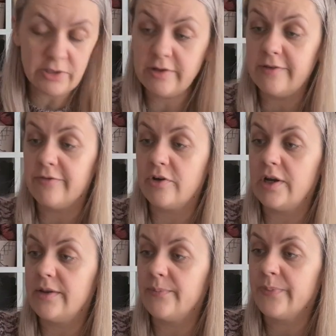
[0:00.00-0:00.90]

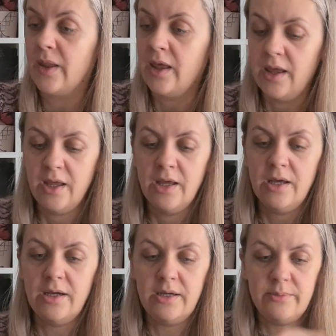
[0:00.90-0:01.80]
different.
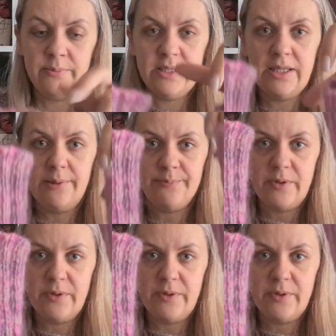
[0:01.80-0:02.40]
But yeah, a